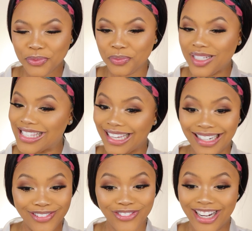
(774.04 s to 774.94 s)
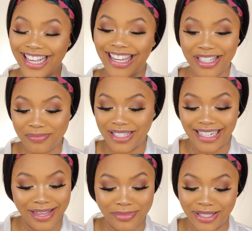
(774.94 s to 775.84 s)
We taking a red lip
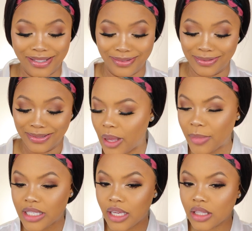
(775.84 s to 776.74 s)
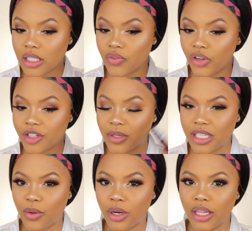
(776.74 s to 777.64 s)
today, there I'm gonna take this first
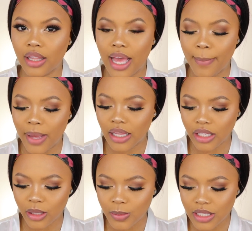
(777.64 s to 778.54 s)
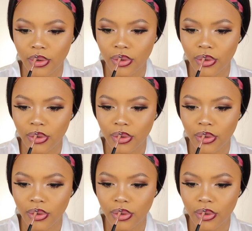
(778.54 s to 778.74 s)
because I wanna line my lips.